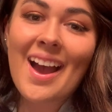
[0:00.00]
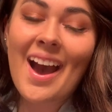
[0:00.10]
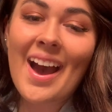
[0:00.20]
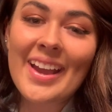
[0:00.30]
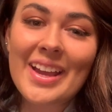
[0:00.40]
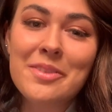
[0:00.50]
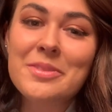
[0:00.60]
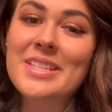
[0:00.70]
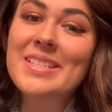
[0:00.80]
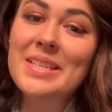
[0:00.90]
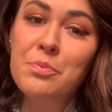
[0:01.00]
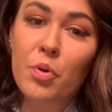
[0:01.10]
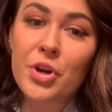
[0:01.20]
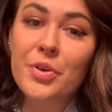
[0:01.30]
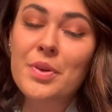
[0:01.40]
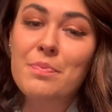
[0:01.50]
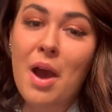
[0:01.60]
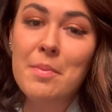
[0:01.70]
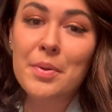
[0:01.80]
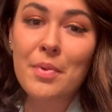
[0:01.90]
Hi, I'm Cicily Porter with
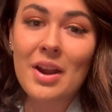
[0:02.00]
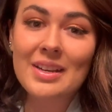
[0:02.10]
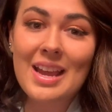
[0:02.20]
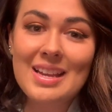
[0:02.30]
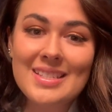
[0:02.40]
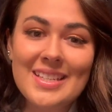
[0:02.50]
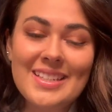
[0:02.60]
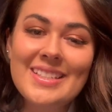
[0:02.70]
Bomber Broadcasting.